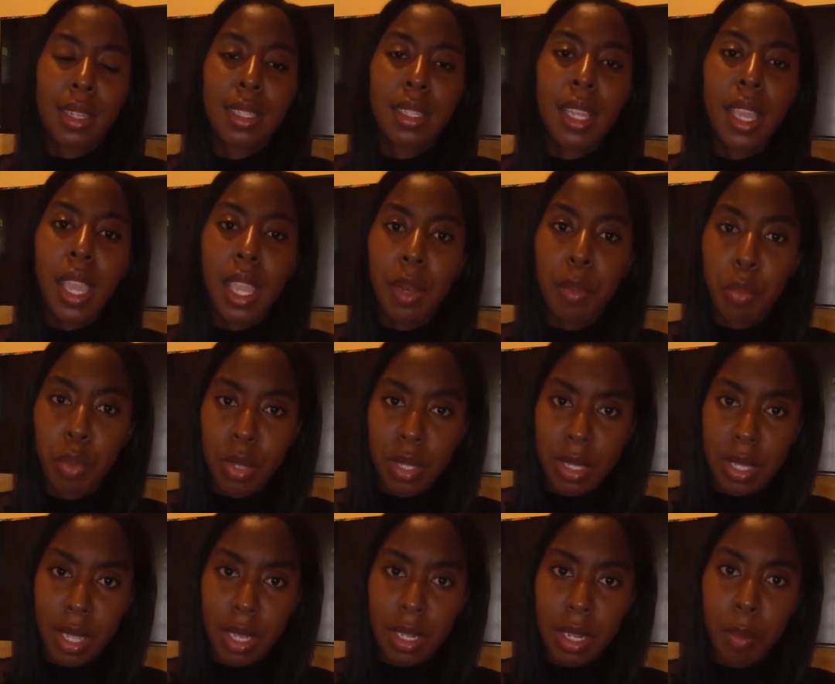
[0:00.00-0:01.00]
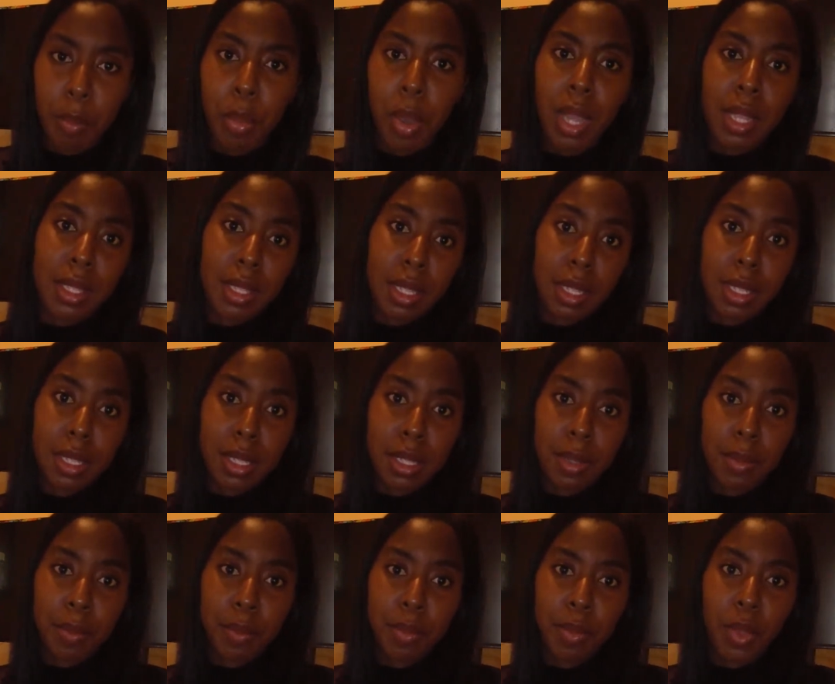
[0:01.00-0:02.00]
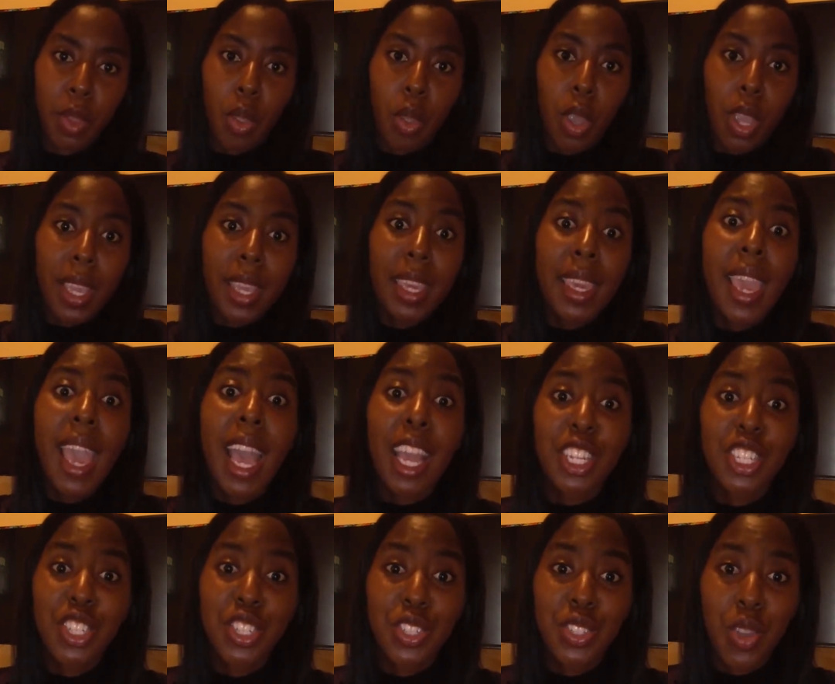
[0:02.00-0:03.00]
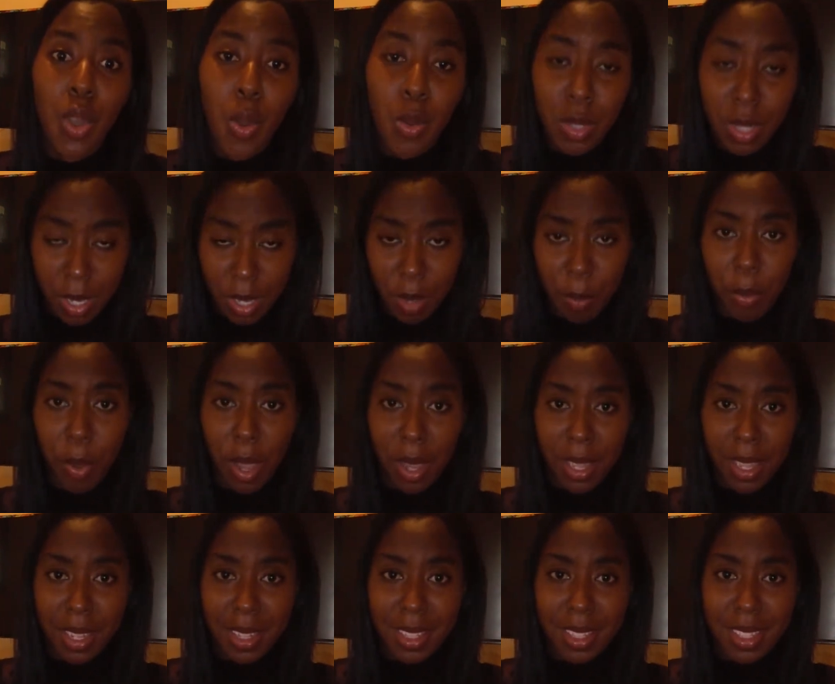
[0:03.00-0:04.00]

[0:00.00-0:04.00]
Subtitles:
10% deposit cash out of your pocket